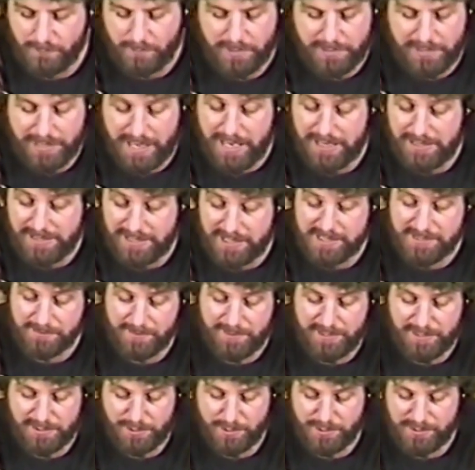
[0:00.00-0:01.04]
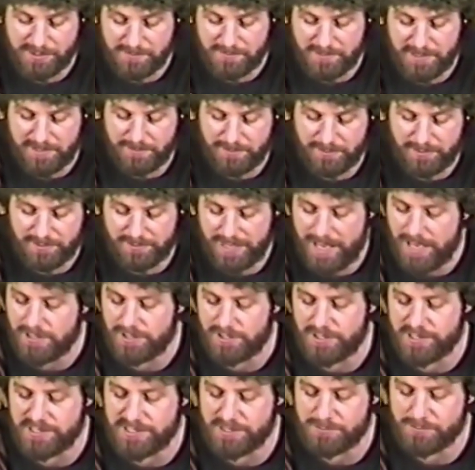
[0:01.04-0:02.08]
But God does speak to his people, not
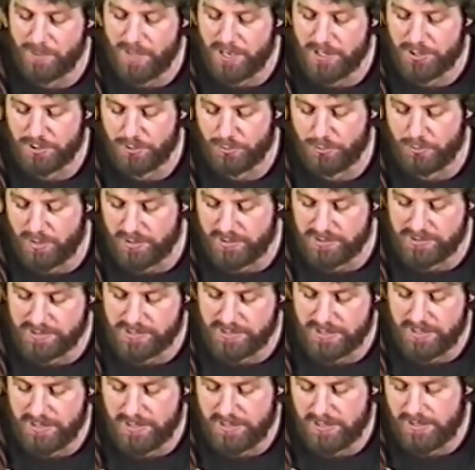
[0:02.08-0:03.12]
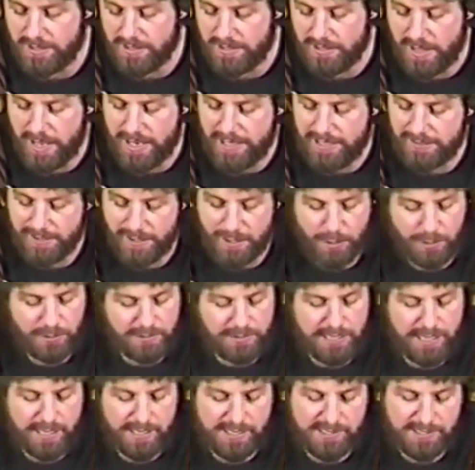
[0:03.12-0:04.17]
just special ones, like in the
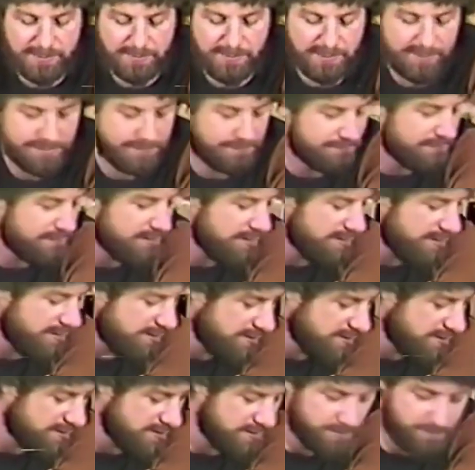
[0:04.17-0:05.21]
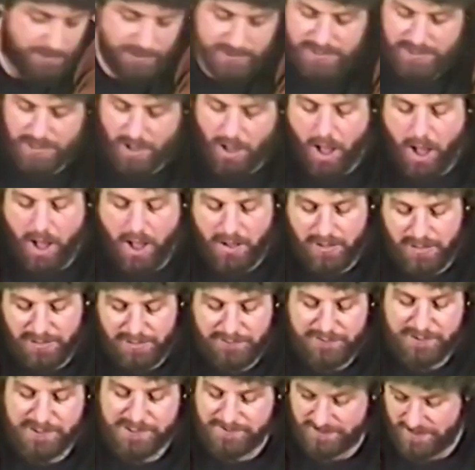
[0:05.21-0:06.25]
Old Testament, but to all
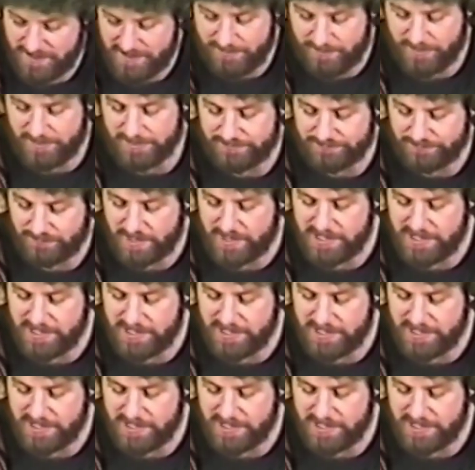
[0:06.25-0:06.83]
of his people.